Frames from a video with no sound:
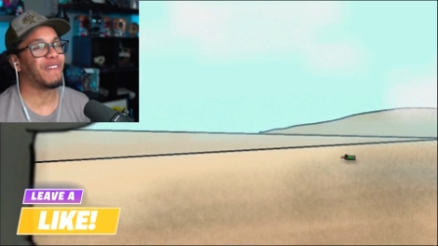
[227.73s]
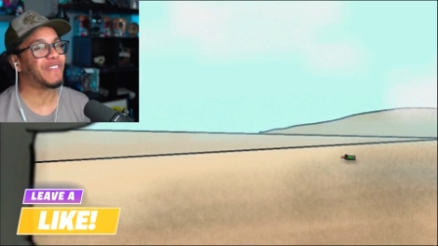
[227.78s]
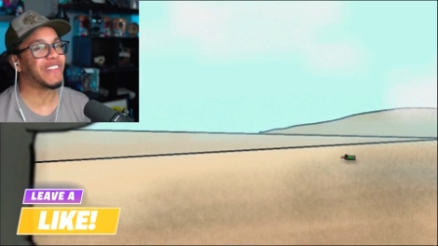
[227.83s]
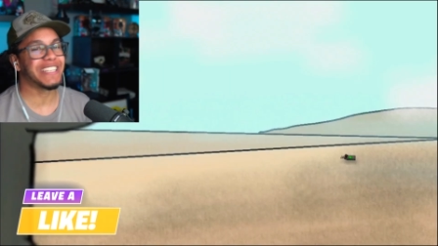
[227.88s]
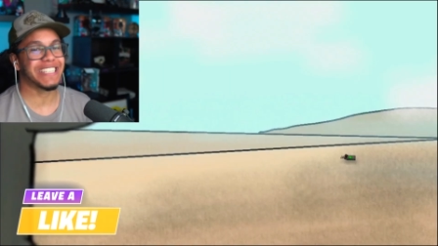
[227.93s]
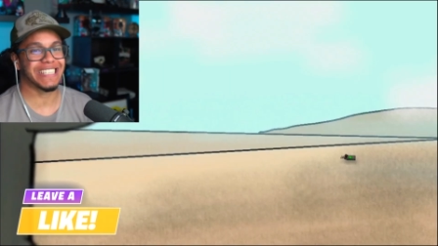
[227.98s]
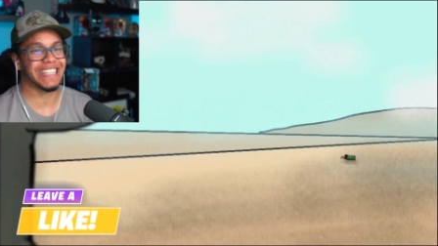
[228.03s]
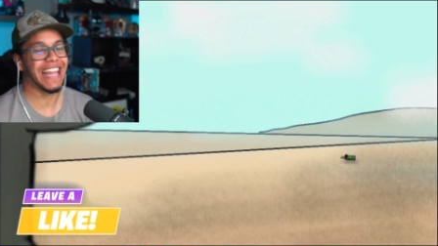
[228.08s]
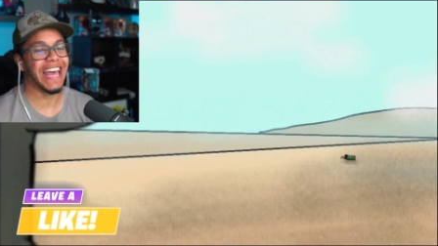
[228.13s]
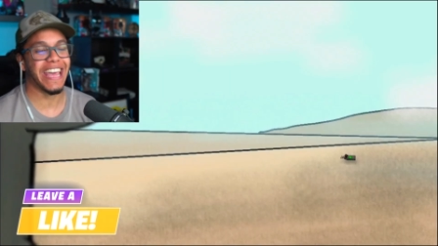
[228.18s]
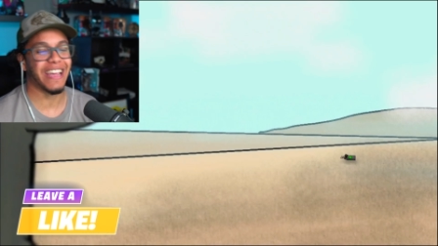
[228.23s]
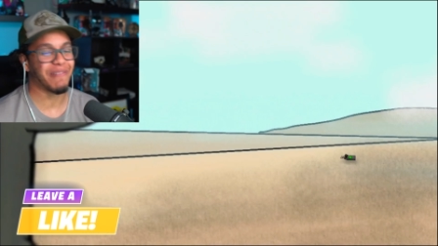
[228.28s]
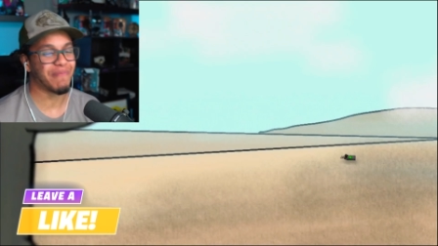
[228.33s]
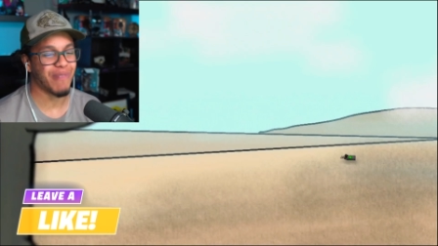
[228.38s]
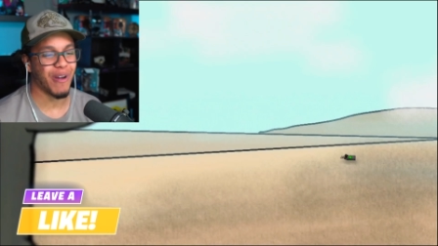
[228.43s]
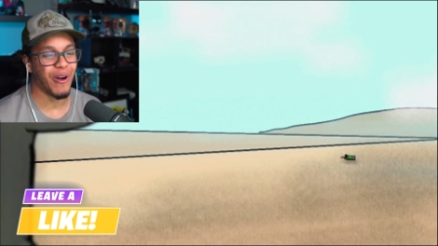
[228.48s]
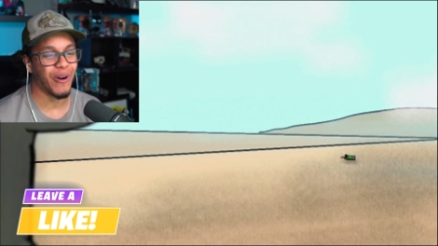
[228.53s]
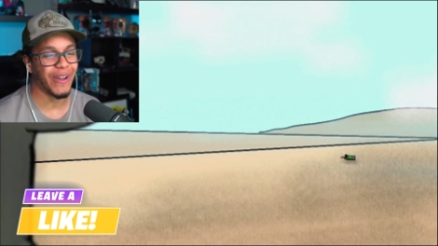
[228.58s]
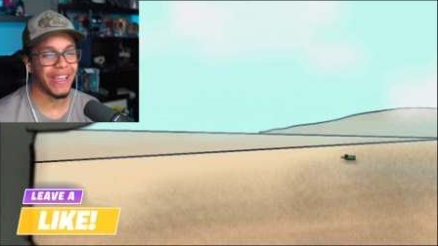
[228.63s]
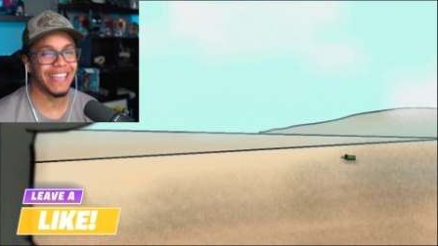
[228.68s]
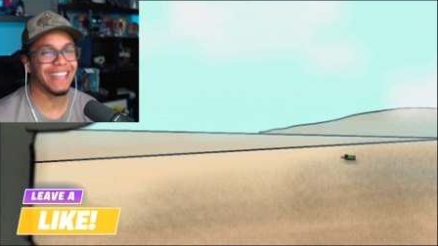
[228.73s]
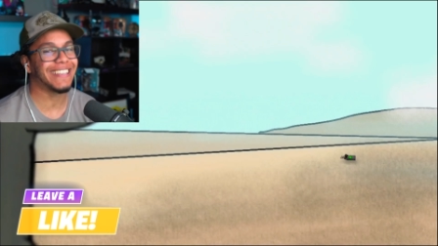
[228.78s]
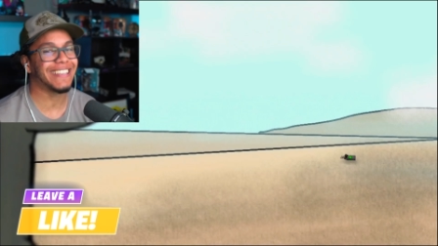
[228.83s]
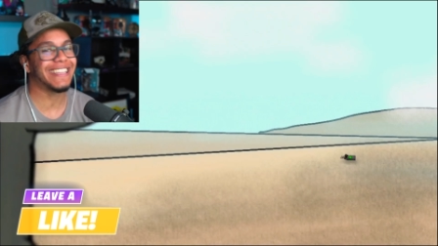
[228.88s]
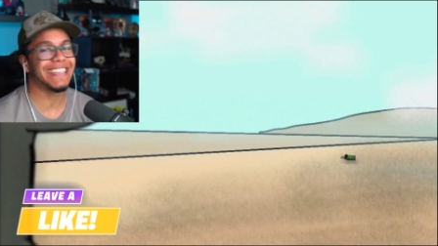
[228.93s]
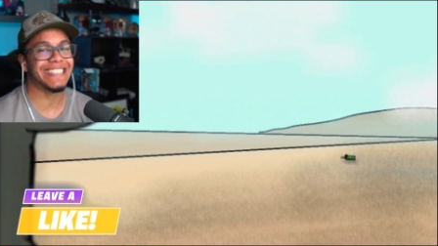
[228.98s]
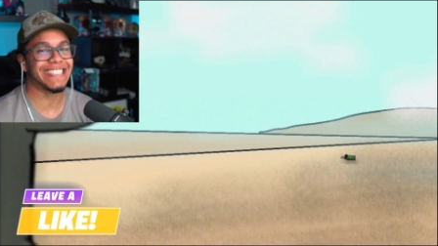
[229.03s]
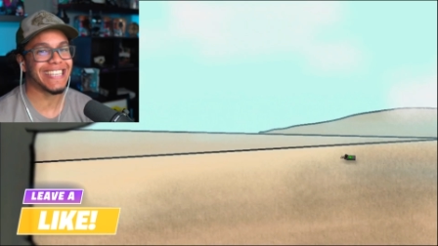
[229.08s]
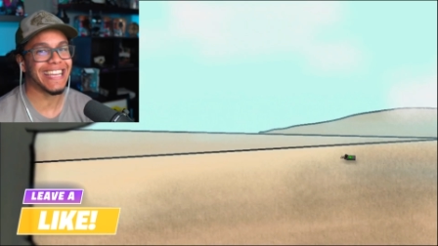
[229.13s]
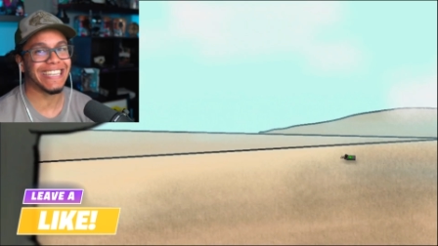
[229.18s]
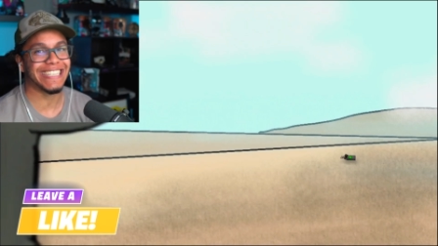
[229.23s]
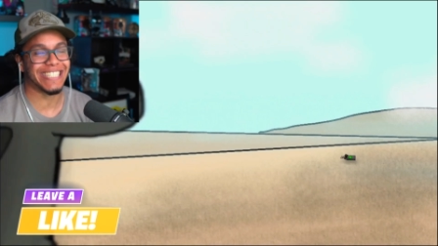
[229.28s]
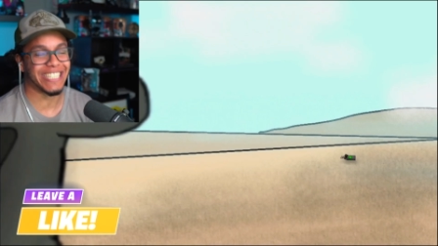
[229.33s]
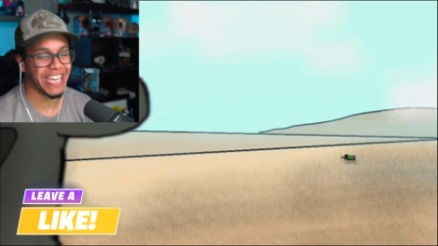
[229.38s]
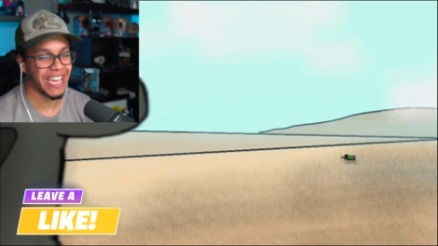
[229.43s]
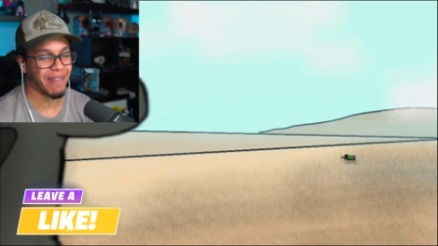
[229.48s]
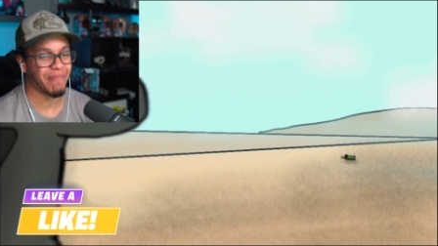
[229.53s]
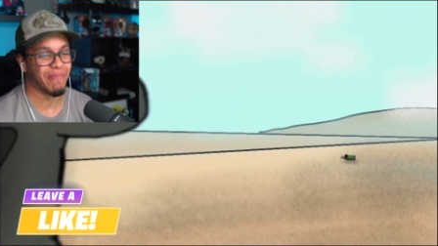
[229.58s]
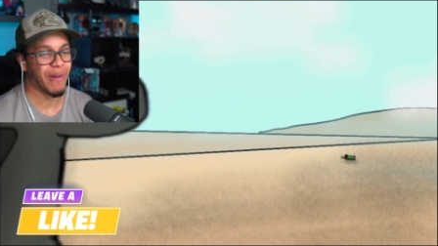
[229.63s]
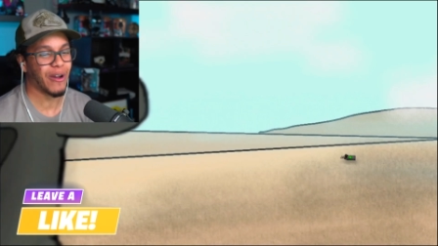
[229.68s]
the slang, bro. He he said
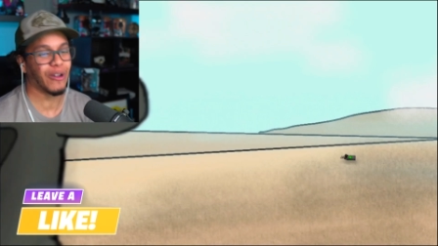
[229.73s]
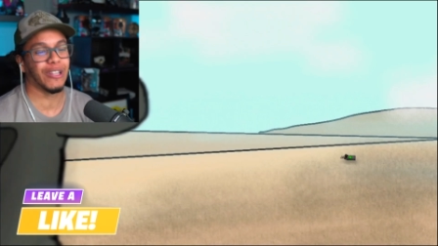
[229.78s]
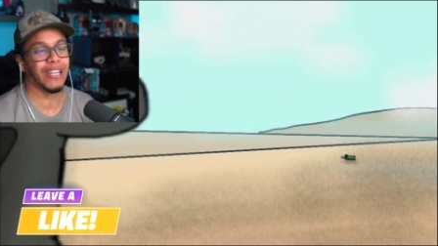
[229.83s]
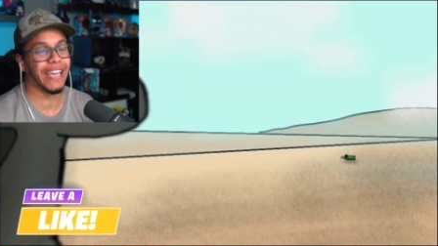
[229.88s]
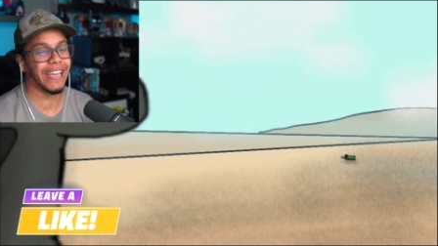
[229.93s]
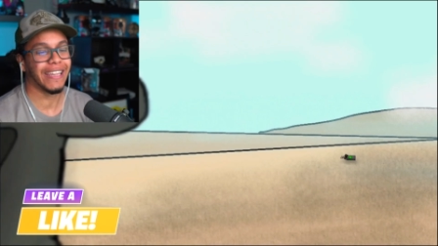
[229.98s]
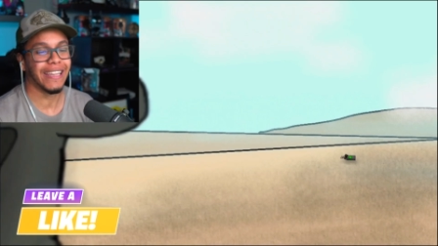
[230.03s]
jit, bro. Like